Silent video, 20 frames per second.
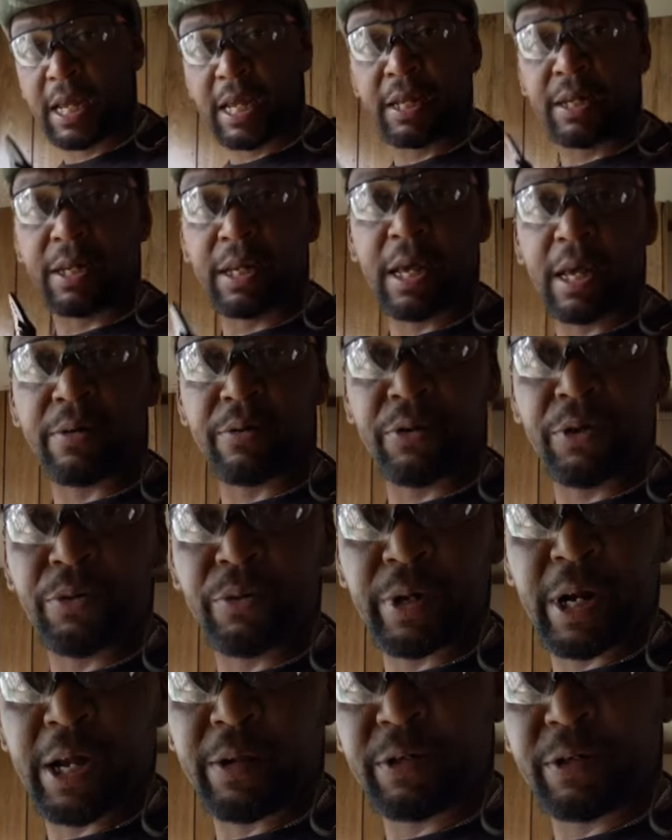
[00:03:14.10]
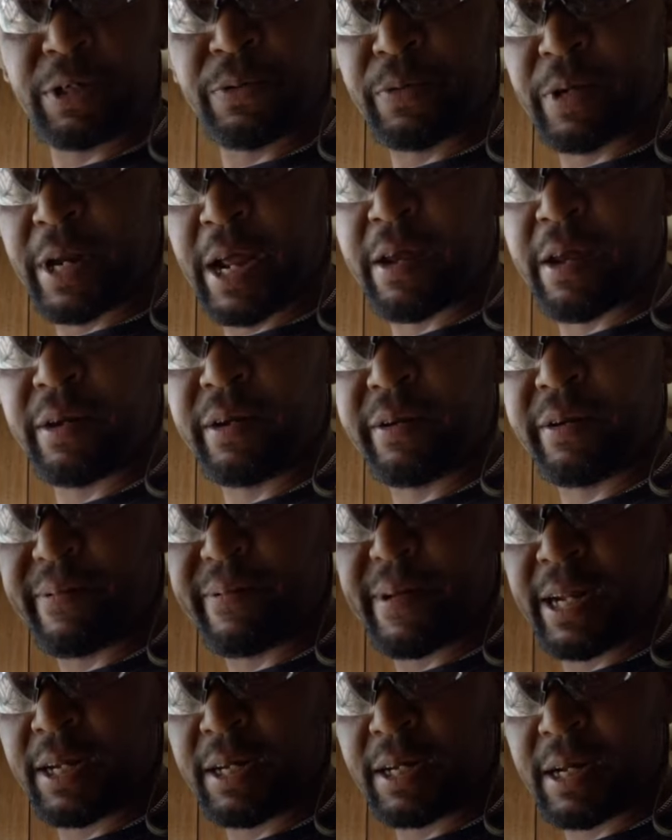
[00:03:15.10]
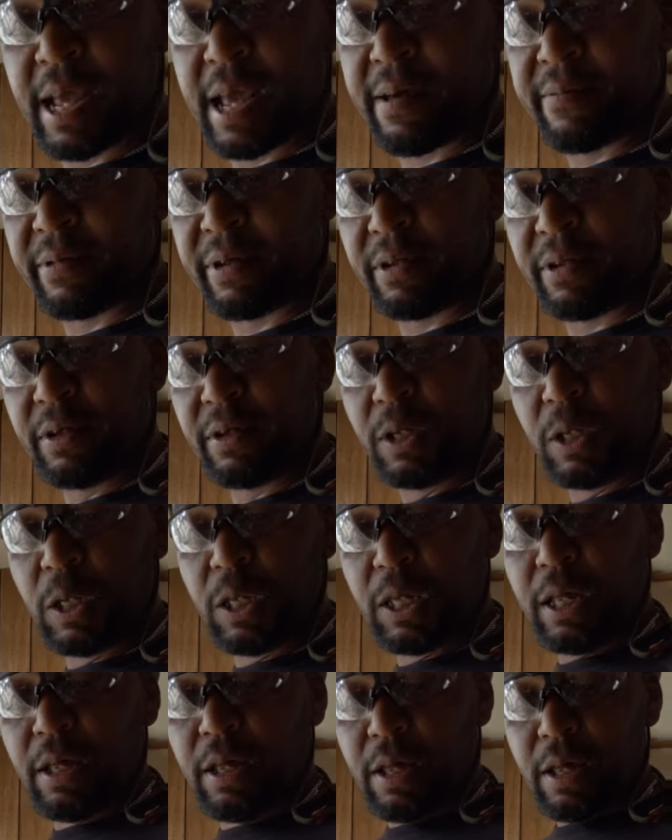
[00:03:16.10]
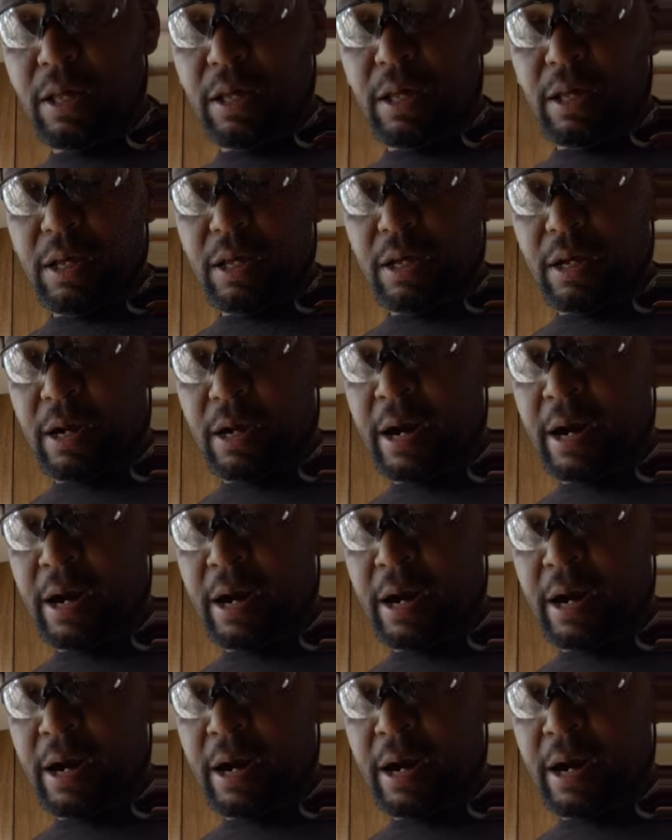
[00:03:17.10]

I don't know what I would do without it if I didn't have it. Alright,